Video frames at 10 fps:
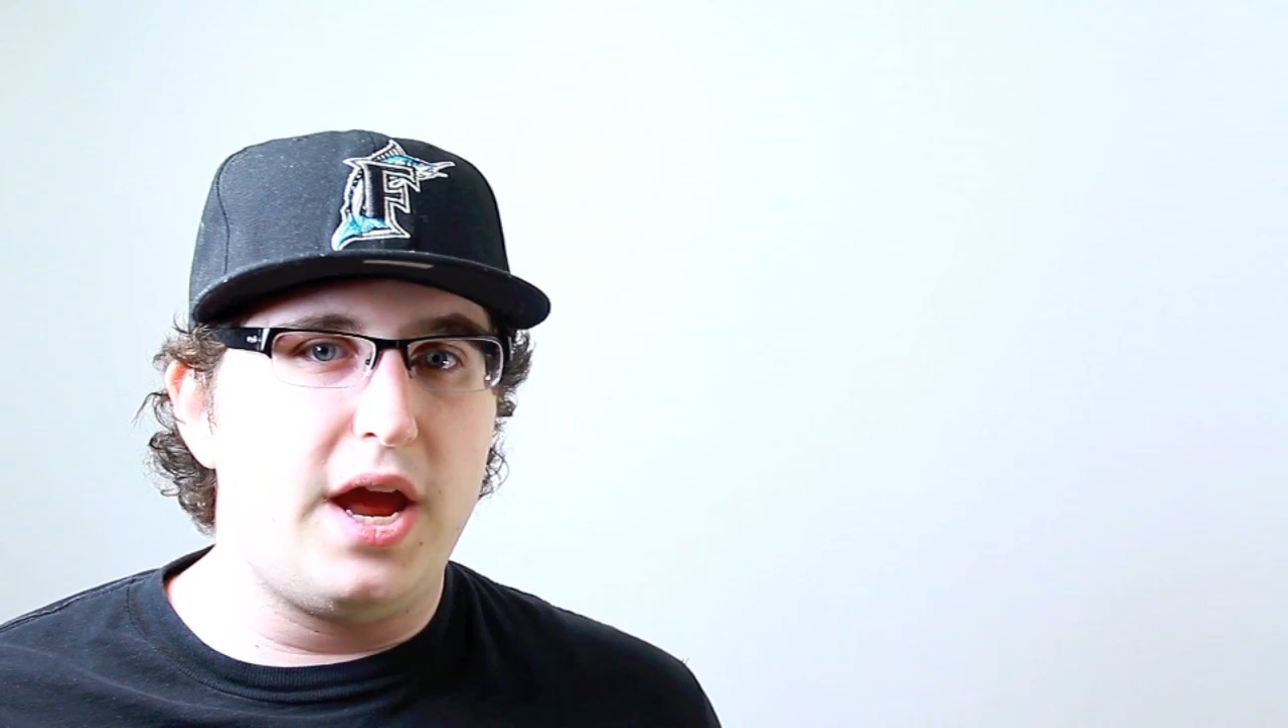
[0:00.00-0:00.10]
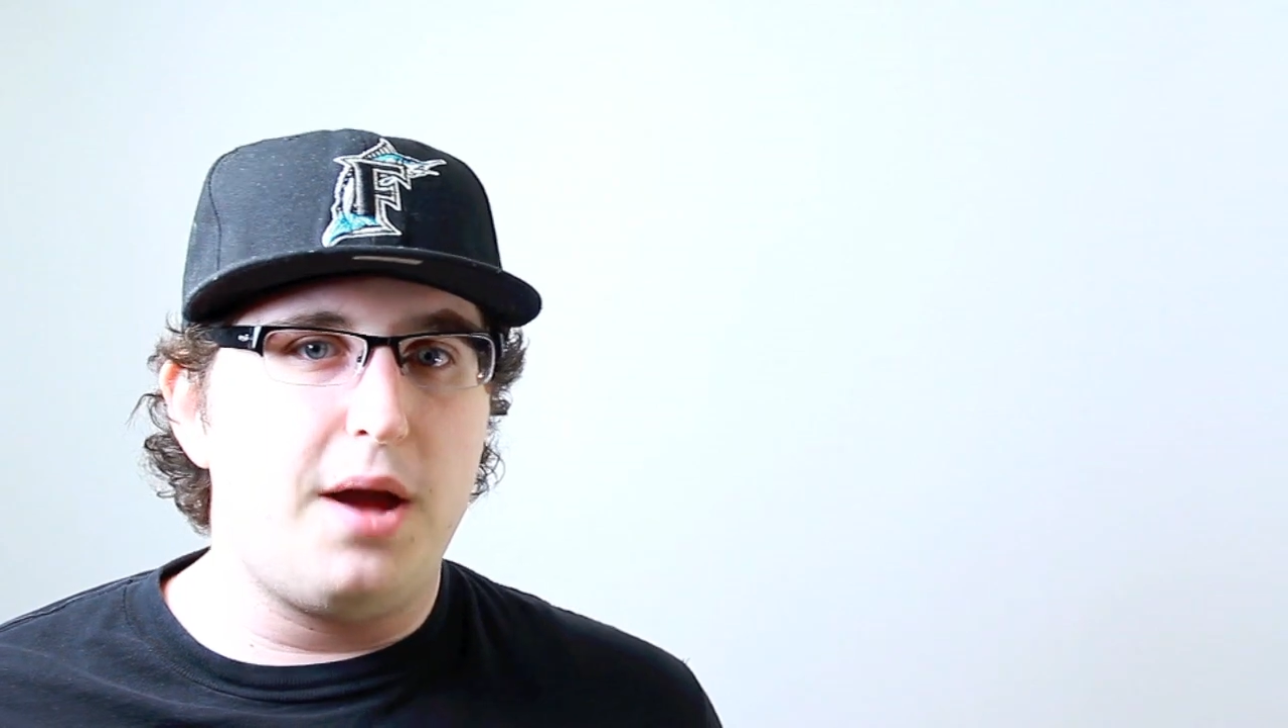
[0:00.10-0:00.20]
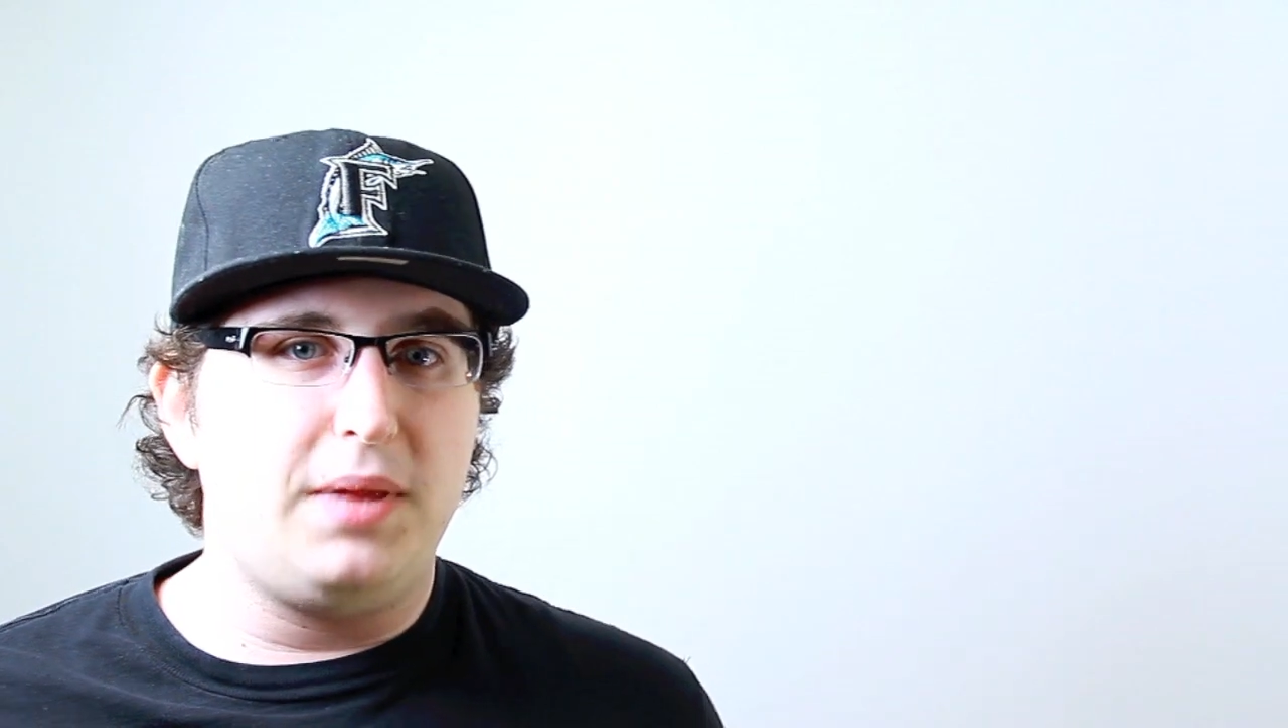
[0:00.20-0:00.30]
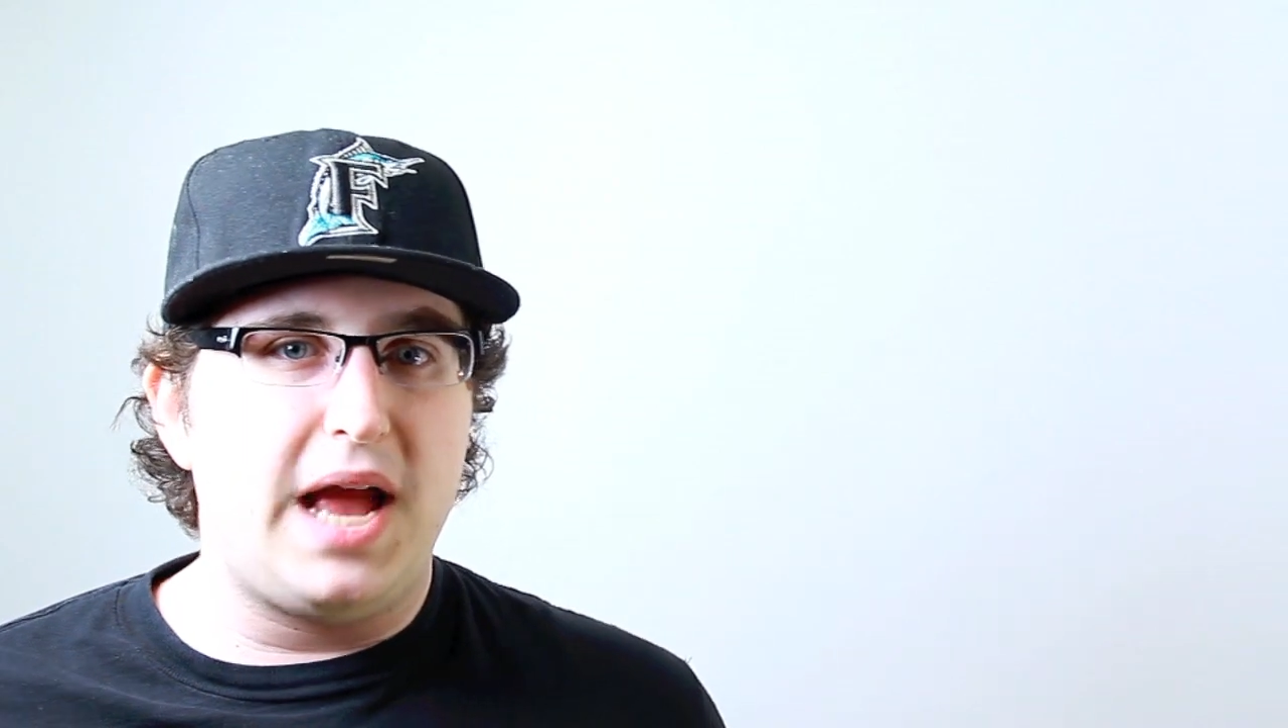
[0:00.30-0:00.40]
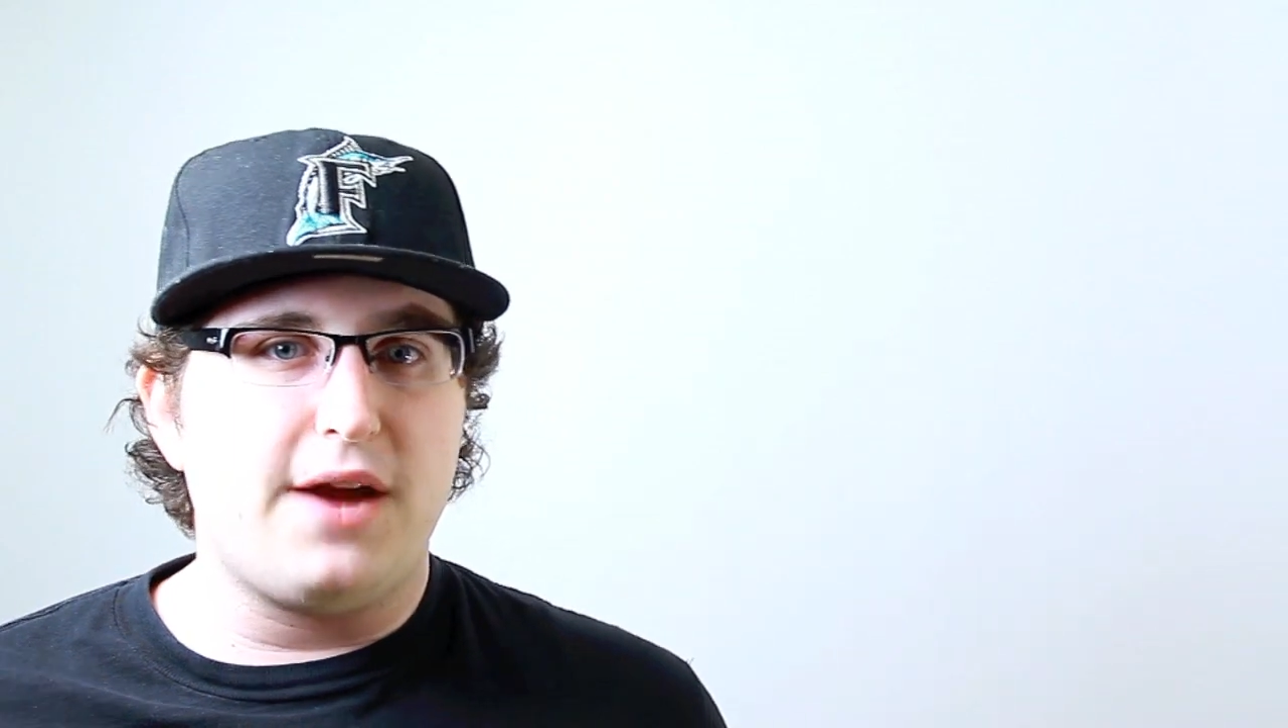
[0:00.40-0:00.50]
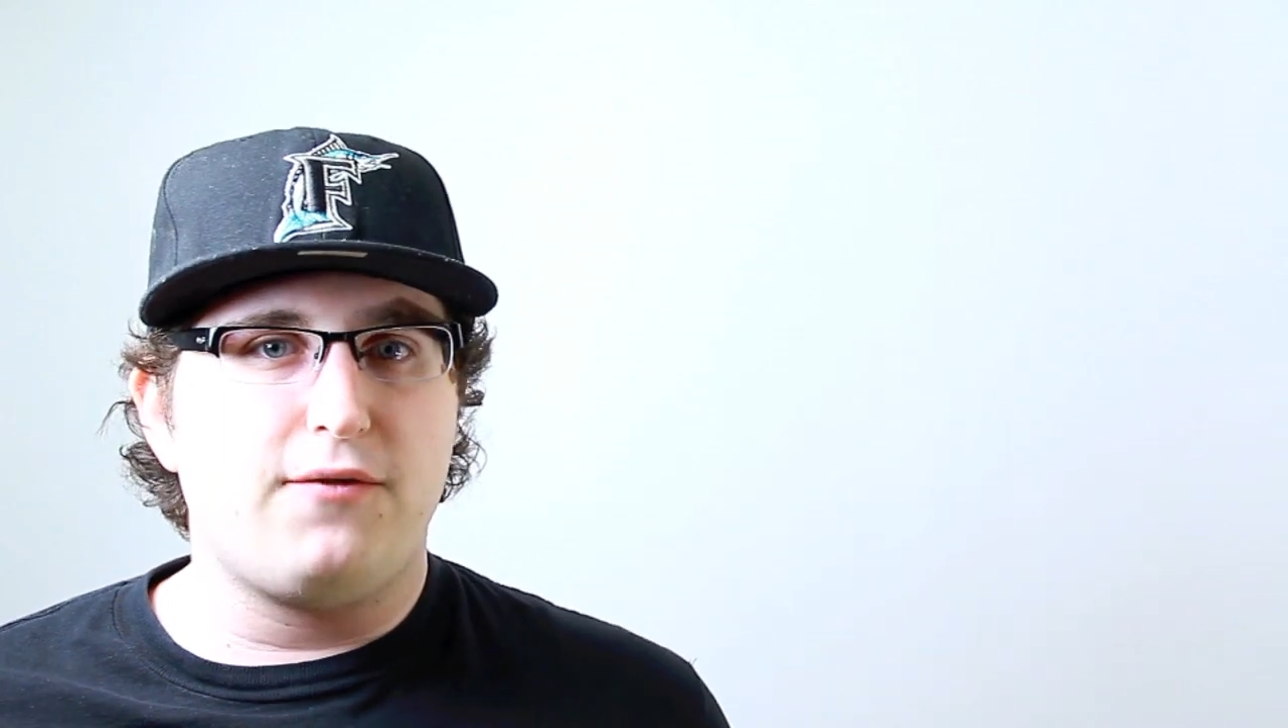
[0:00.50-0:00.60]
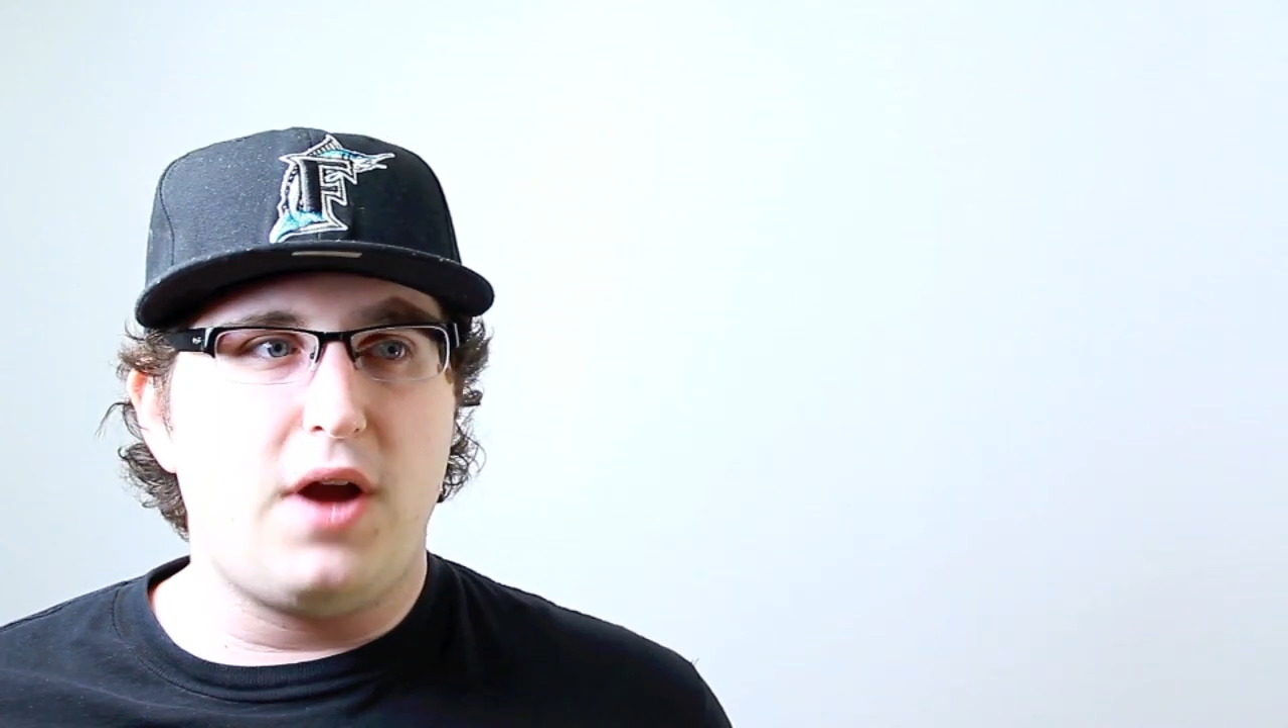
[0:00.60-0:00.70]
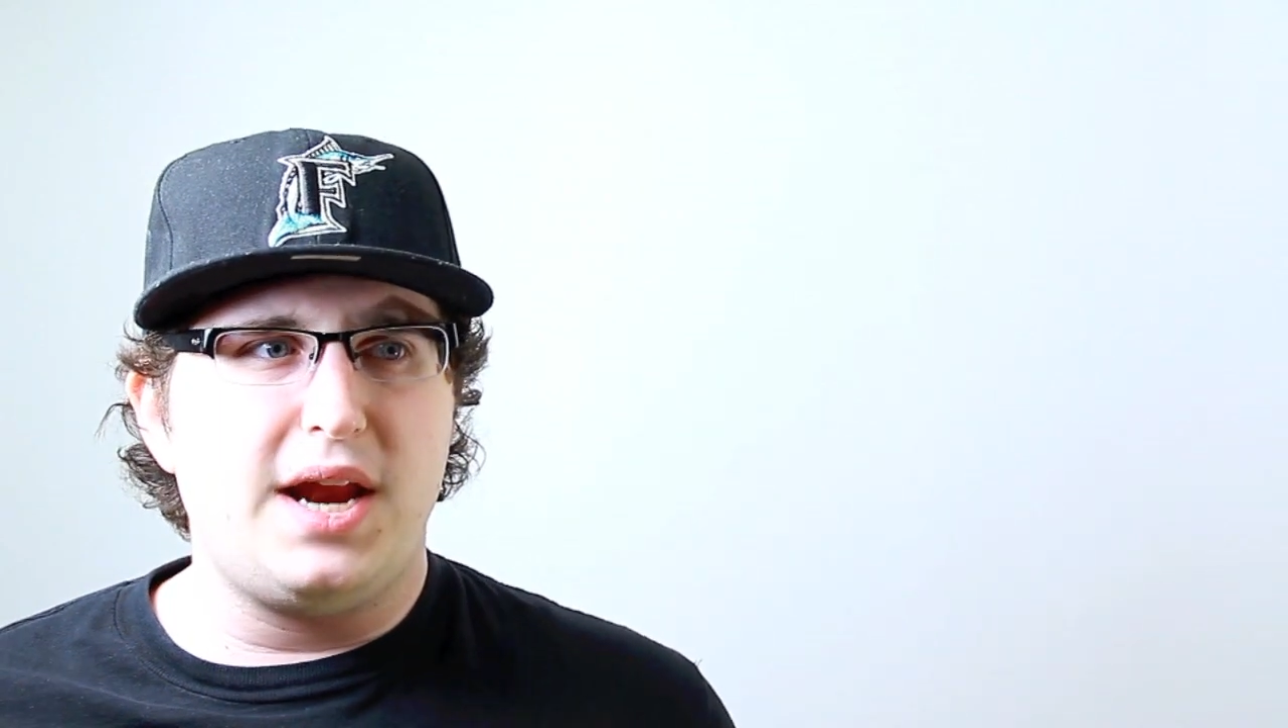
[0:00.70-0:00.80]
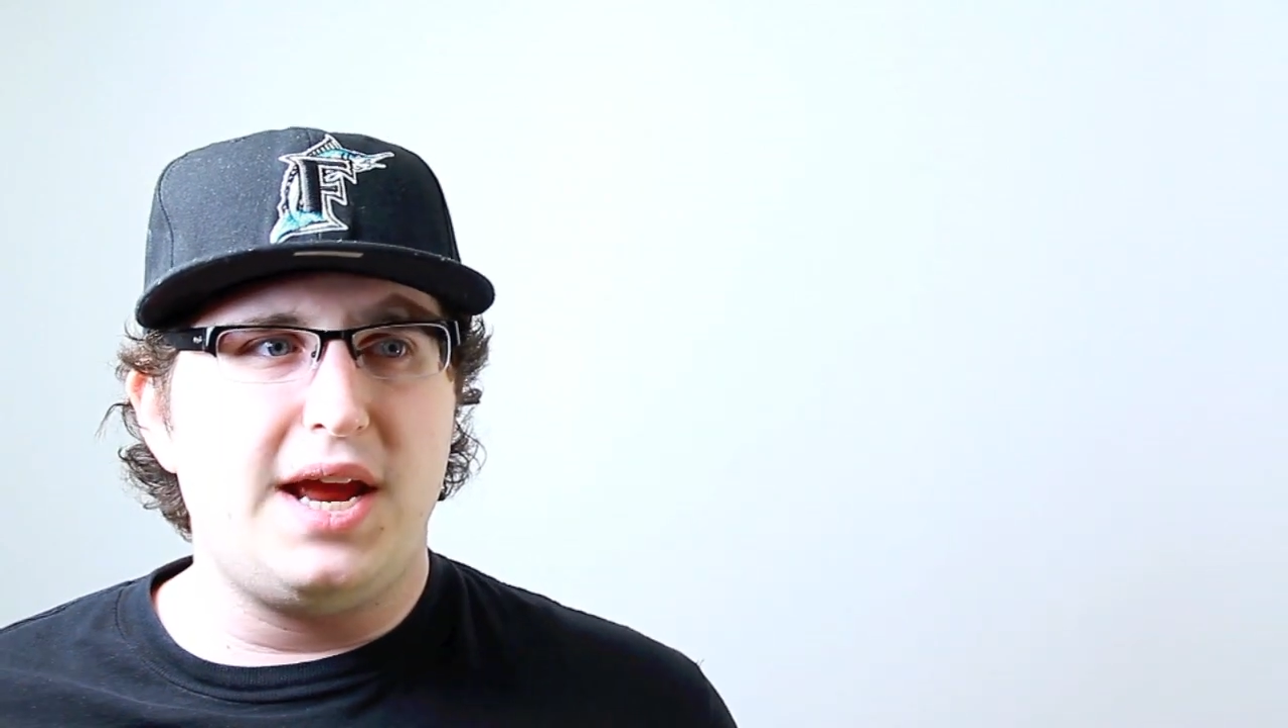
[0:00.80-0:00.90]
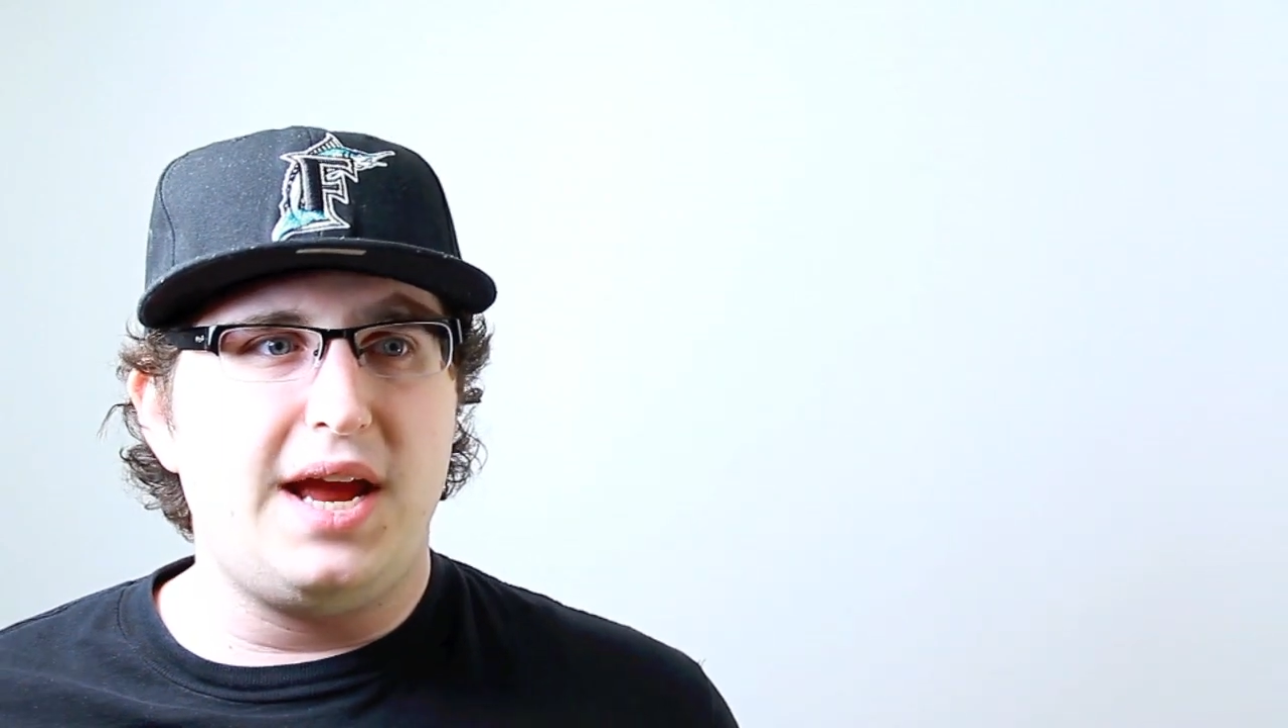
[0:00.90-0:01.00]
day on Black
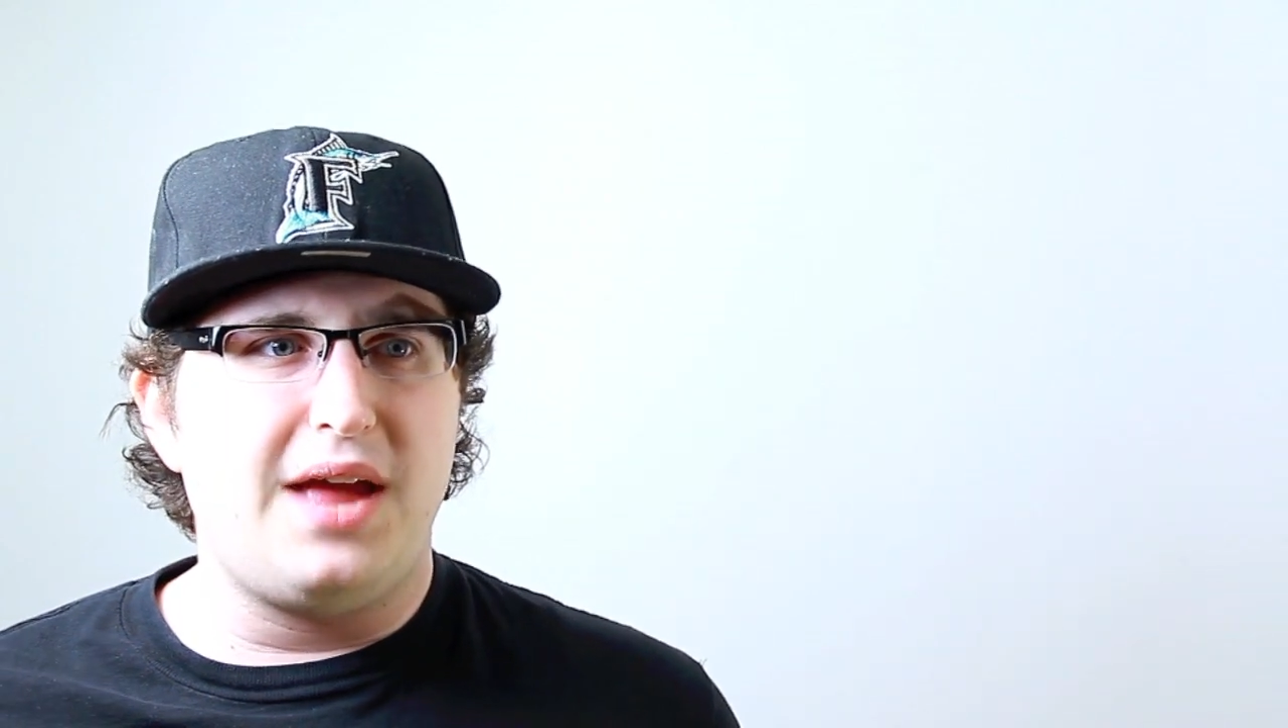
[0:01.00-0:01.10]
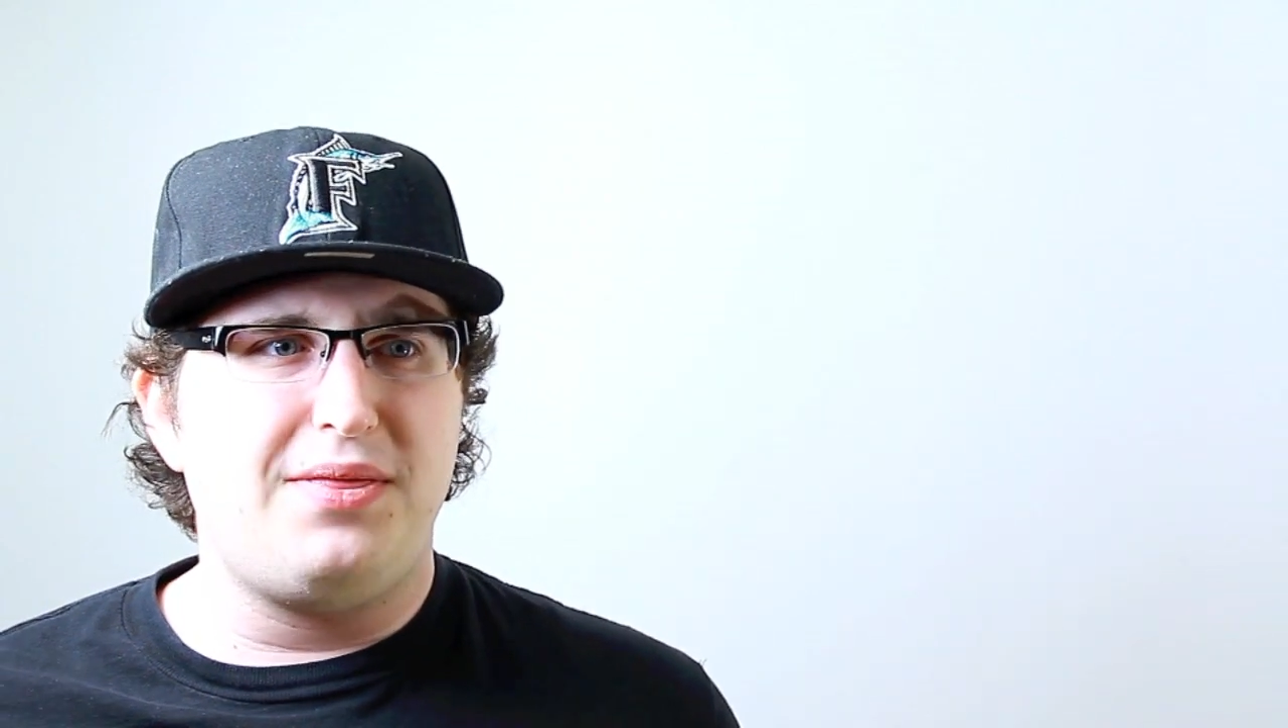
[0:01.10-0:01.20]
Friday,